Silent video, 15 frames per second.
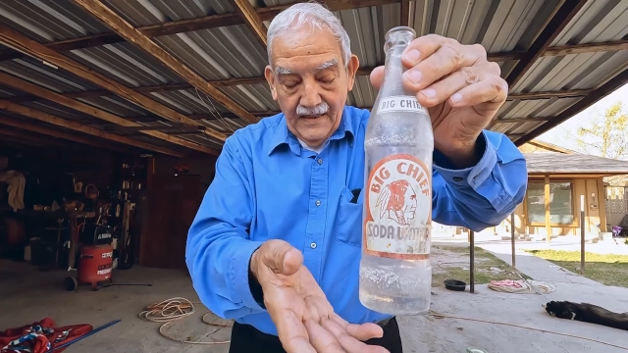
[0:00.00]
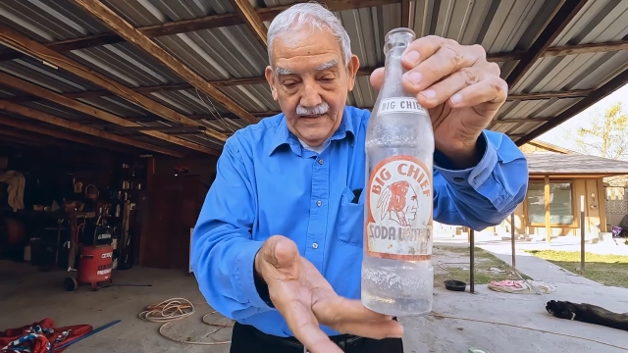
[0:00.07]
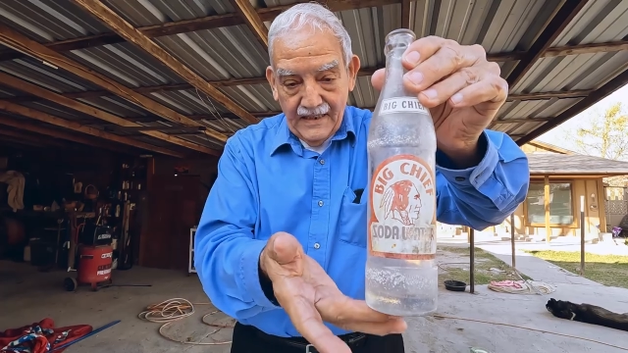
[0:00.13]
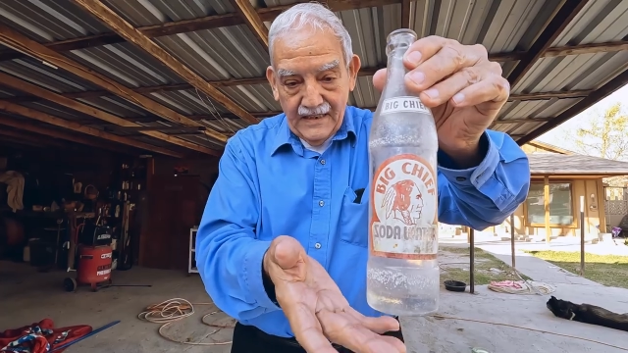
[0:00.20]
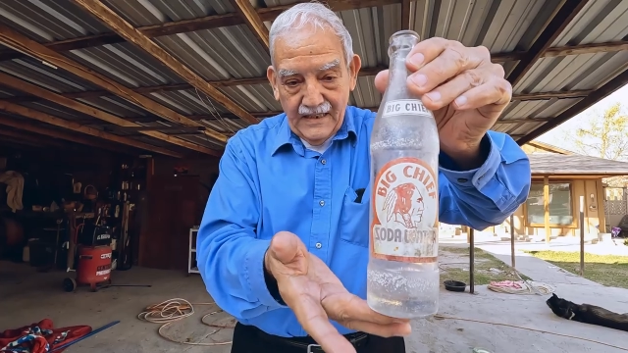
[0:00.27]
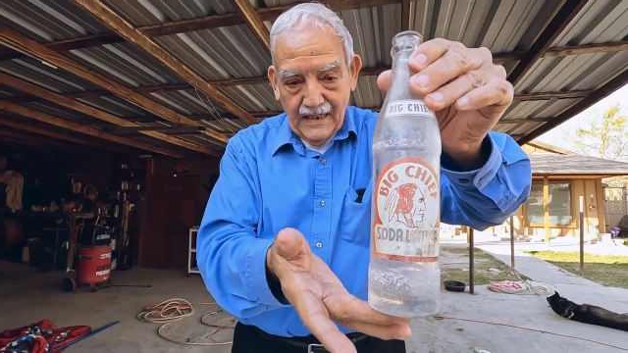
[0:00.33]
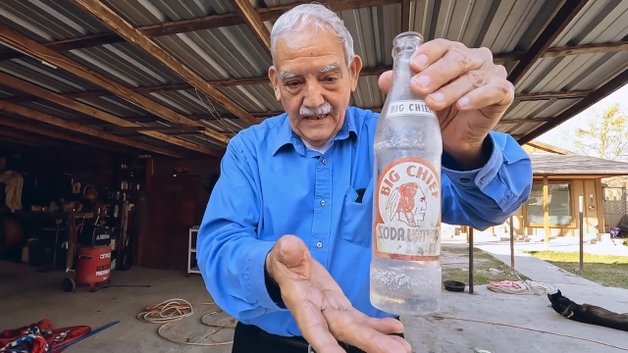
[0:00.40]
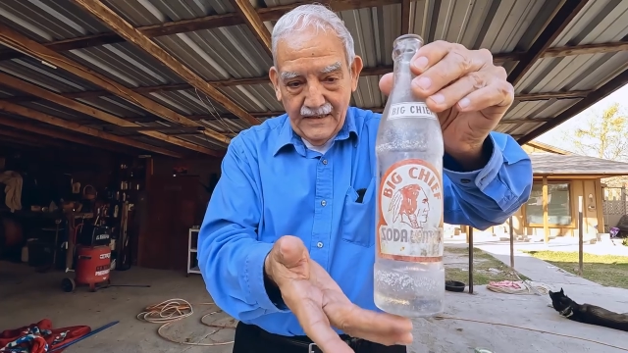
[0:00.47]

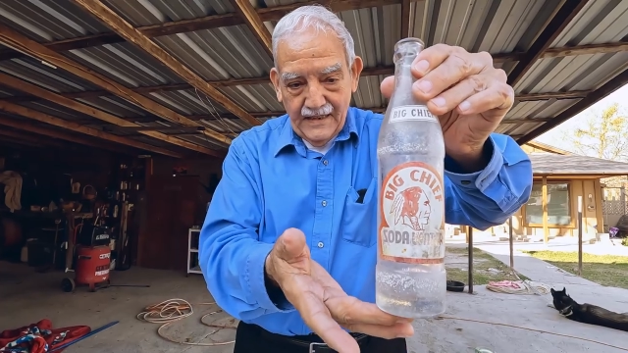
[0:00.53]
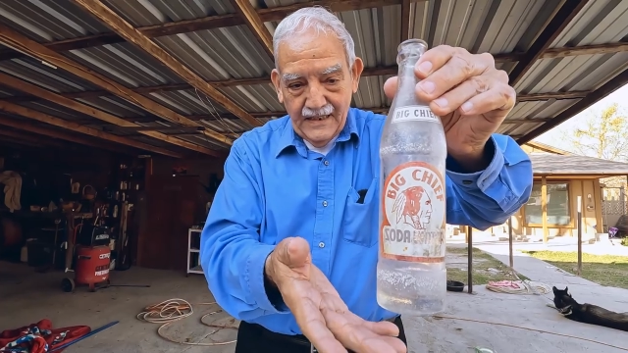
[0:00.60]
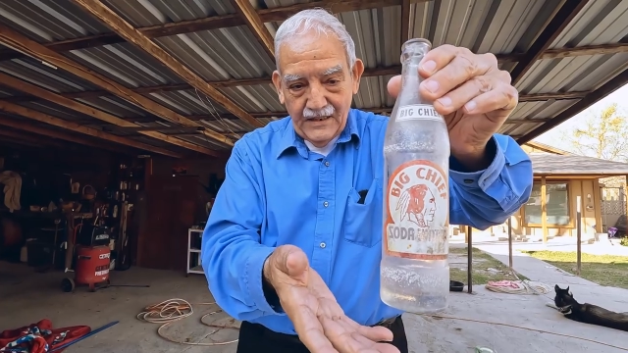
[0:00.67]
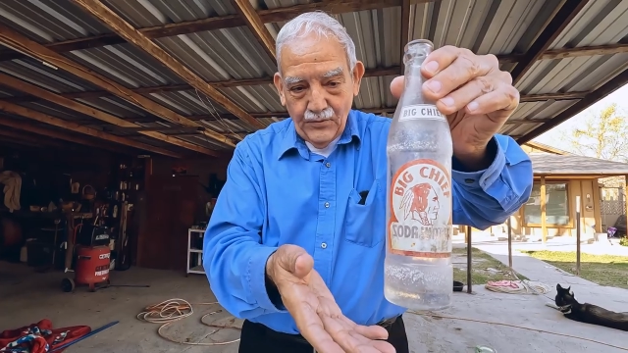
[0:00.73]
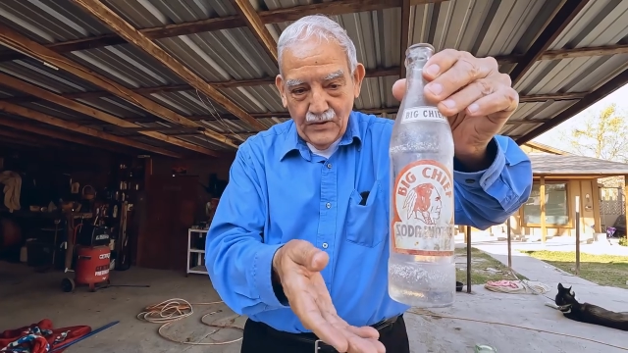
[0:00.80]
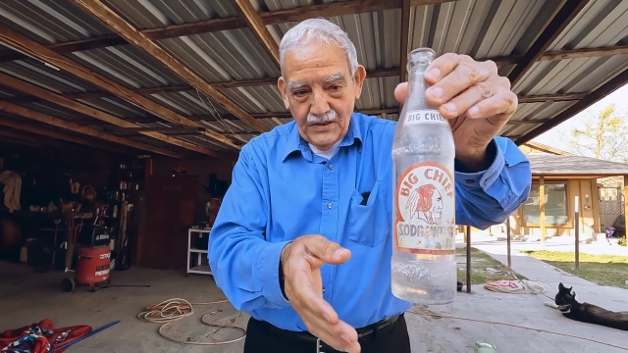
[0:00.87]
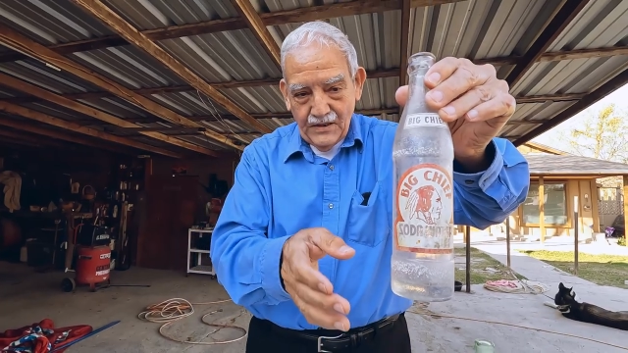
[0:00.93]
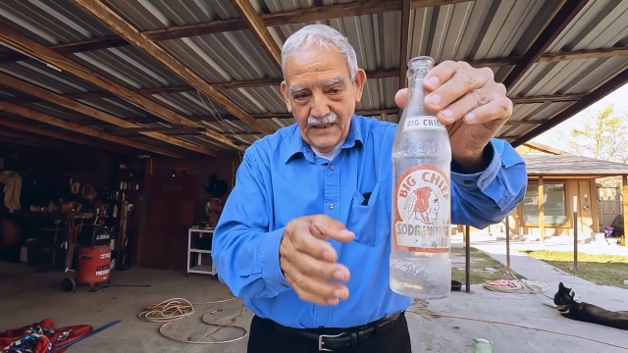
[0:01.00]
This, uh, this
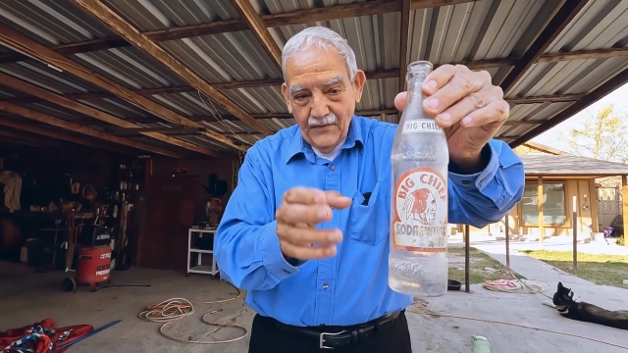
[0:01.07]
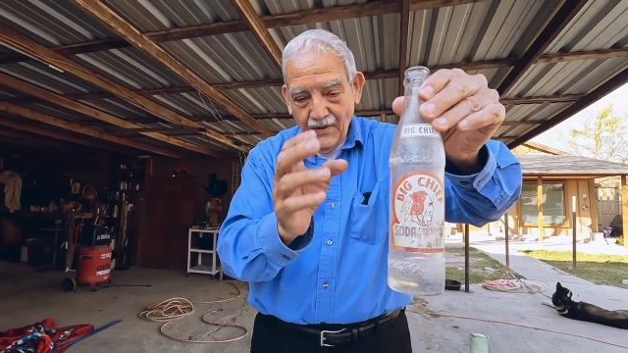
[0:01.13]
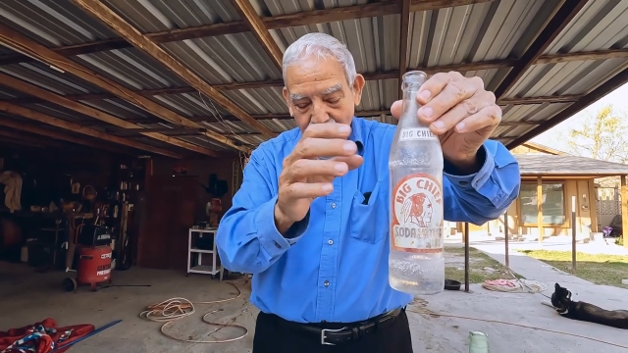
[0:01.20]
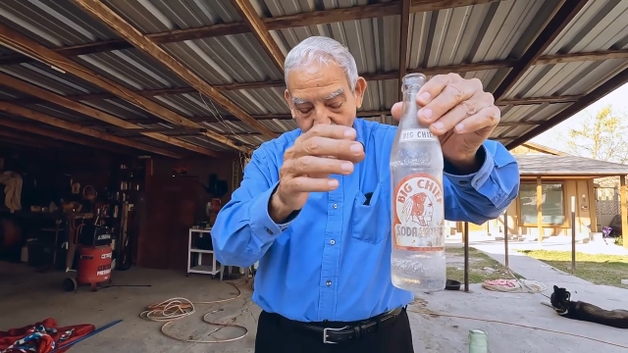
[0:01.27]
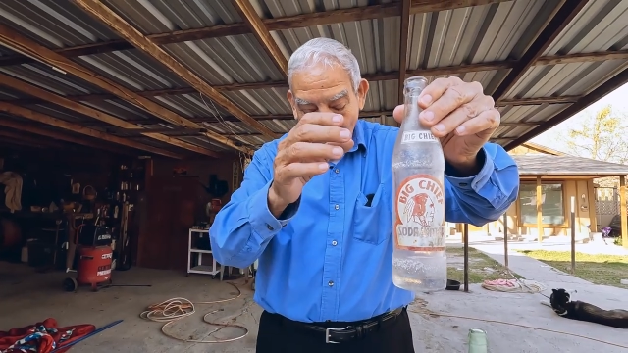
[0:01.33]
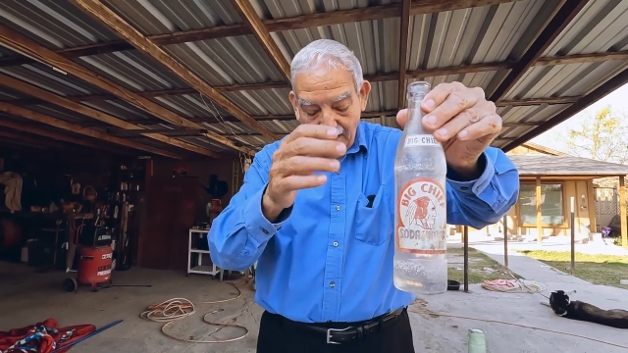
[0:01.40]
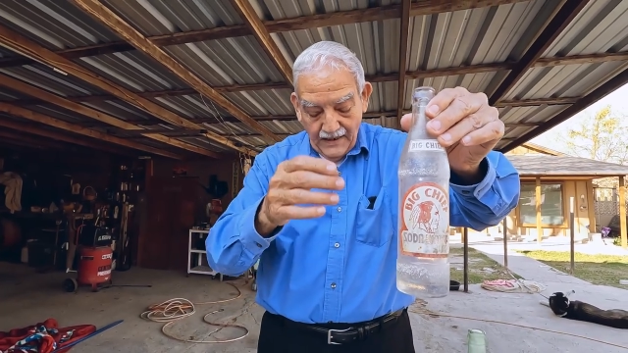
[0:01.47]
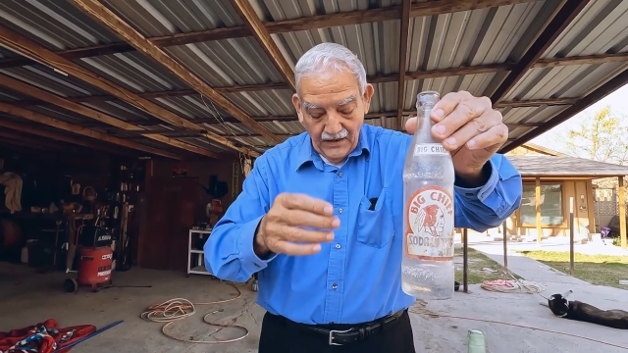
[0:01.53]
was
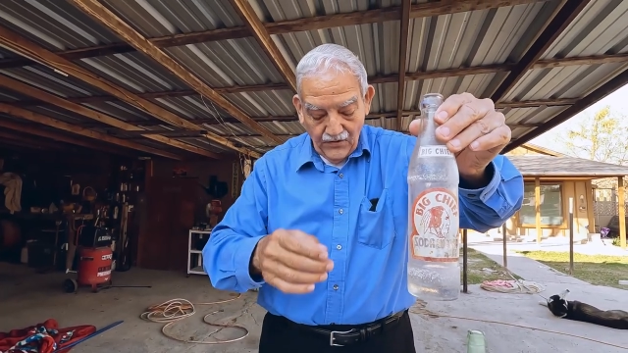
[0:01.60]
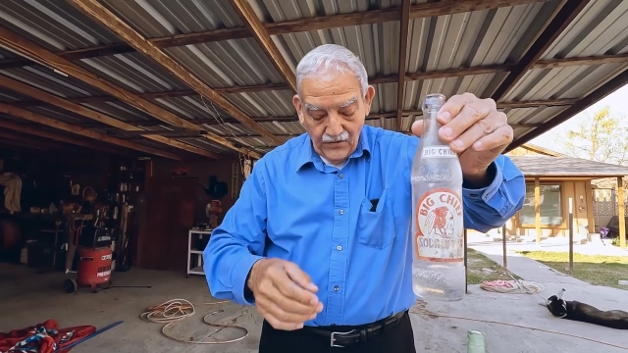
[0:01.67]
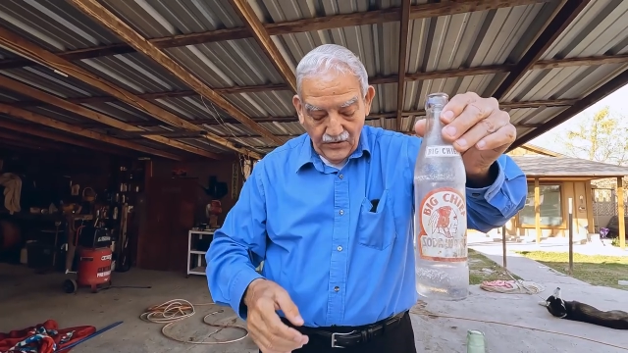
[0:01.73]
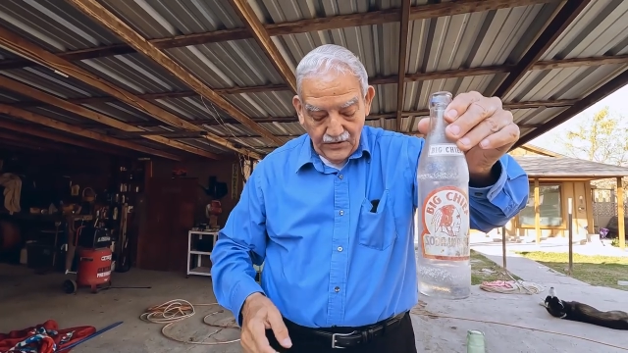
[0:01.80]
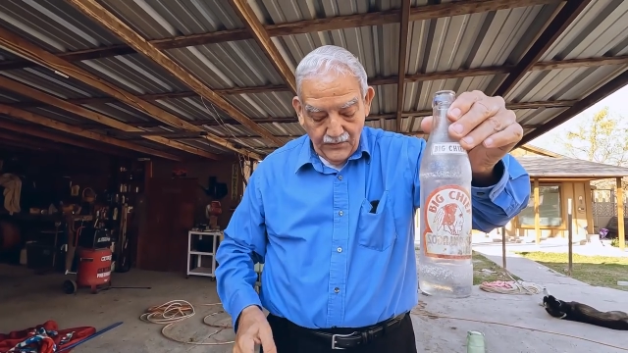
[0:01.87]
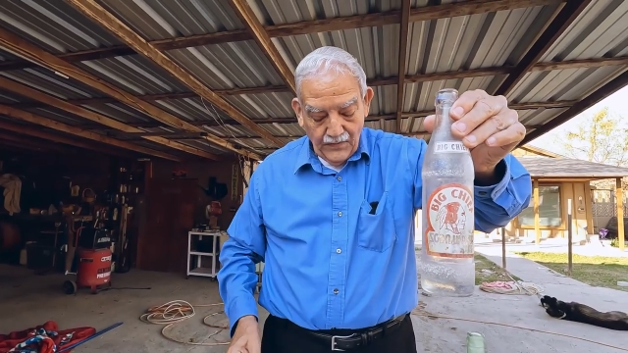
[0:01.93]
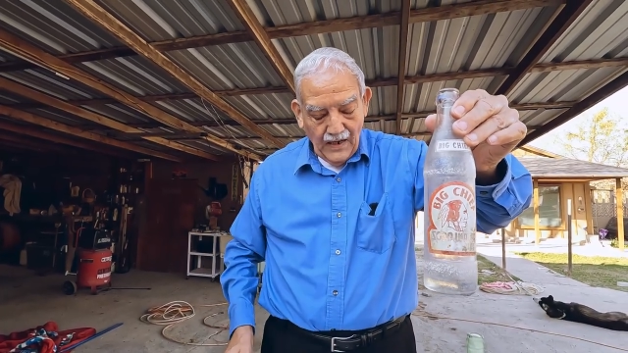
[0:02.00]
eventually, of course,